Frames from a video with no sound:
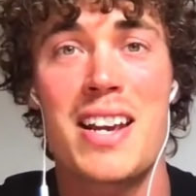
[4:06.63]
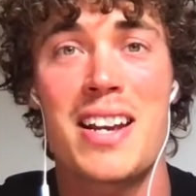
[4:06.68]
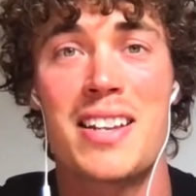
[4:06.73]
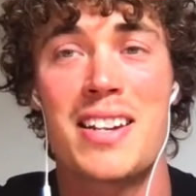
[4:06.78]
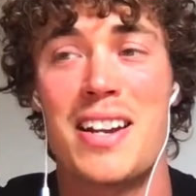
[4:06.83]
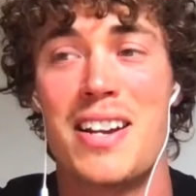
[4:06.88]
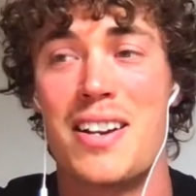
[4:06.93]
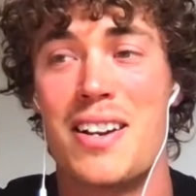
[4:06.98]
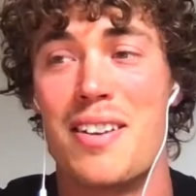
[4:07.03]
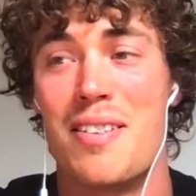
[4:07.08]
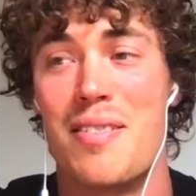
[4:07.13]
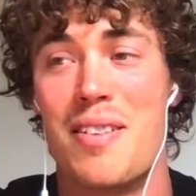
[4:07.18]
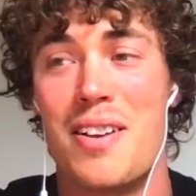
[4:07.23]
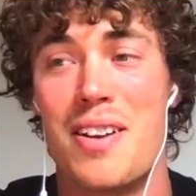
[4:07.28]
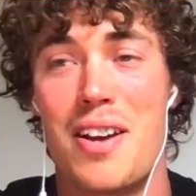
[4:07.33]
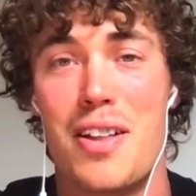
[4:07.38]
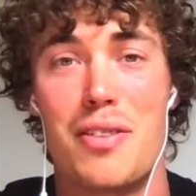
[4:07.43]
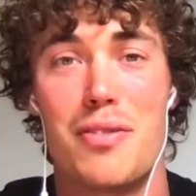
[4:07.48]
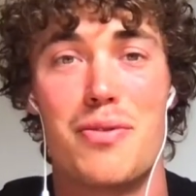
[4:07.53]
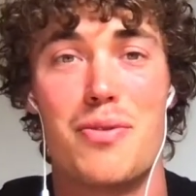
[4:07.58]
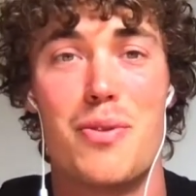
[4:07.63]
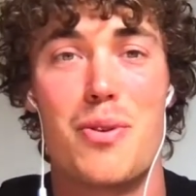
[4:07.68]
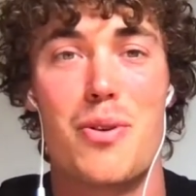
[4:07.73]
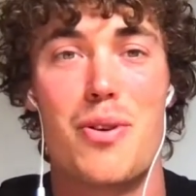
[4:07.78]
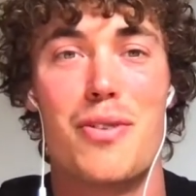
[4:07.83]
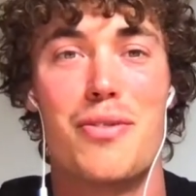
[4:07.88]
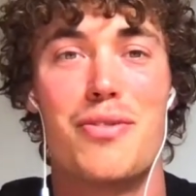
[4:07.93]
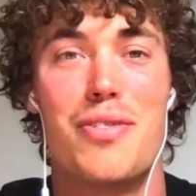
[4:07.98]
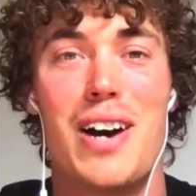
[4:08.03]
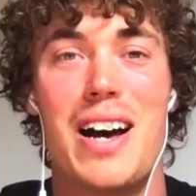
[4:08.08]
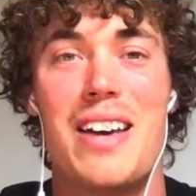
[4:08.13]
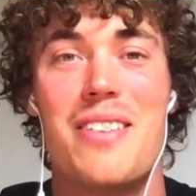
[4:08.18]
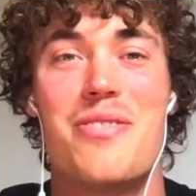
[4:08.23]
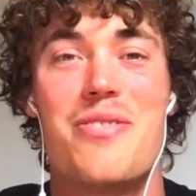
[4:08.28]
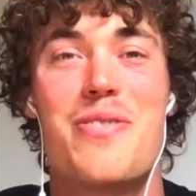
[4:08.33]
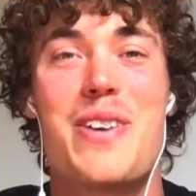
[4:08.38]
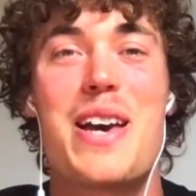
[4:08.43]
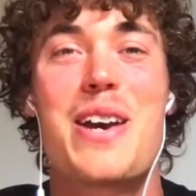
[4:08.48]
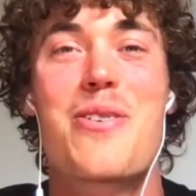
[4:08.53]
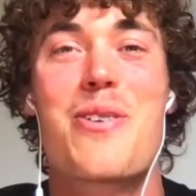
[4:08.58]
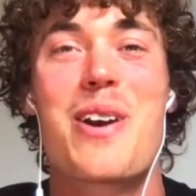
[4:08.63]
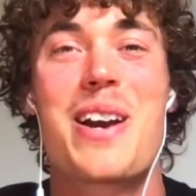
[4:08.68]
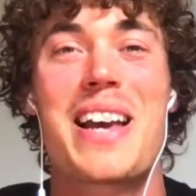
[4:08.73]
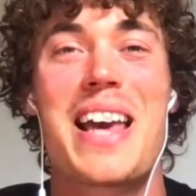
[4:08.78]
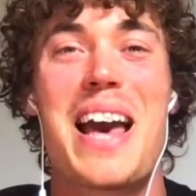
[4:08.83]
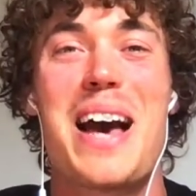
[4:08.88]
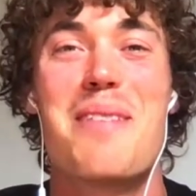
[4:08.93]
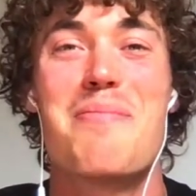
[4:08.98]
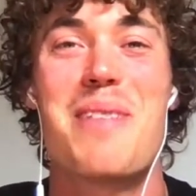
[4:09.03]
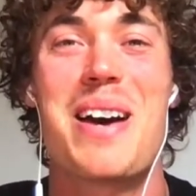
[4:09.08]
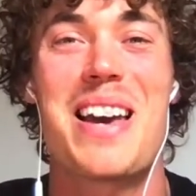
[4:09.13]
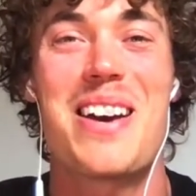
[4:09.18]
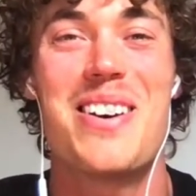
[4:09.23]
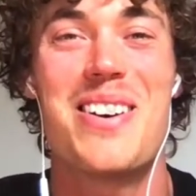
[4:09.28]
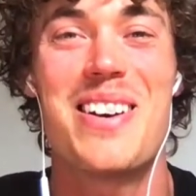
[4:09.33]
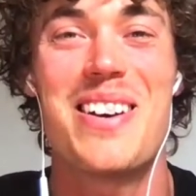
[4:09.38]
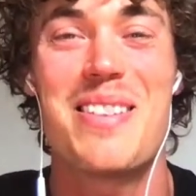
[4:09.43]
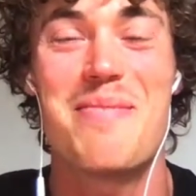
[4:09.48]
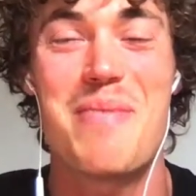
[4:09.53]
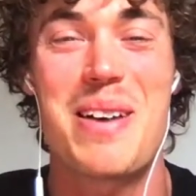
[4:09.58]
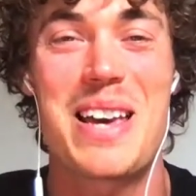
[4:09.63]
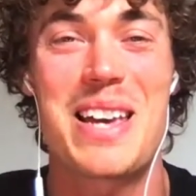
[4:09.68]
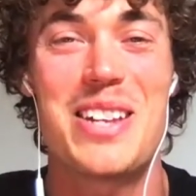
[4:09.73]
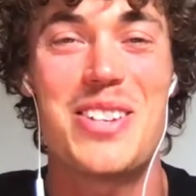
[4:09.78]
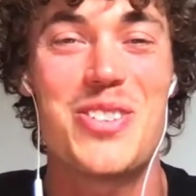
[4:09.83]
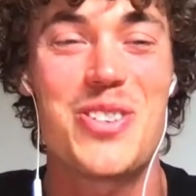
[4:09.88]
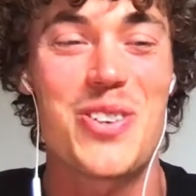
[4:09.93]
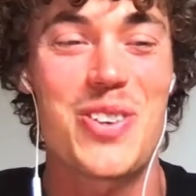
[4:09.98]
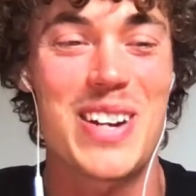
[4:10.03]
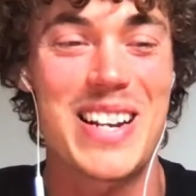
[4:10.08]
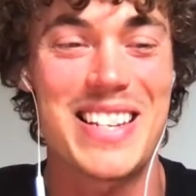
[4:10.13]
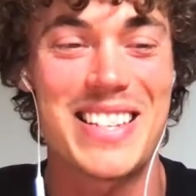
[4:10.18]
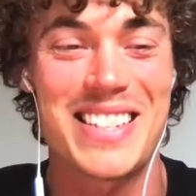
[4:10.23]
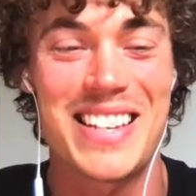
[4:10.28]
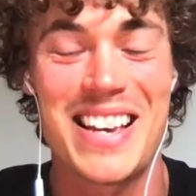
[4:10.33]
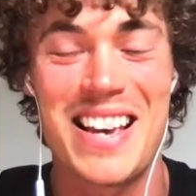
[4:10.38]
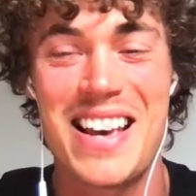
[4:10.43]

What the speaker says: and then another 4 or 5 figuring out my injuries.